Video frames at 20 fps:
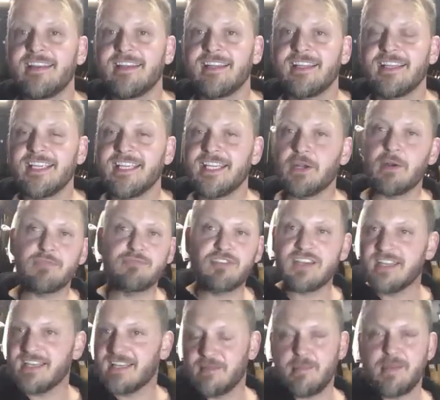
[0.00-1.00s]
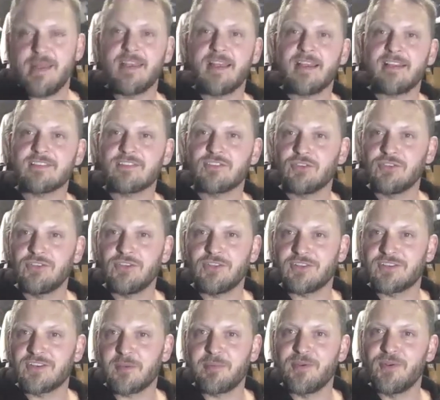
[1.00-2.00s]
I've ridden in the midnight sun at the
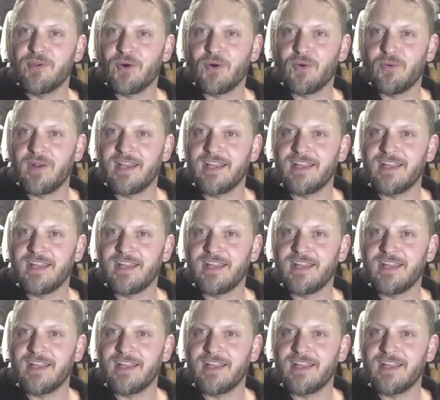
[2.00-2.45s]
top of Norway.